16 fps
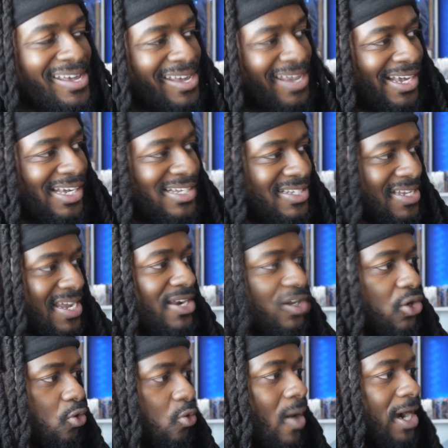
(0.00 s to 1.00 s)
is
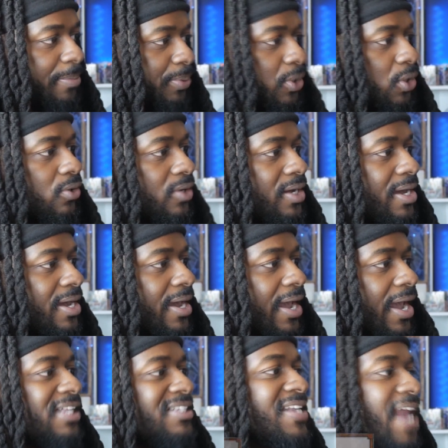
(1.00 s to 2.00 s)
incredible. Its name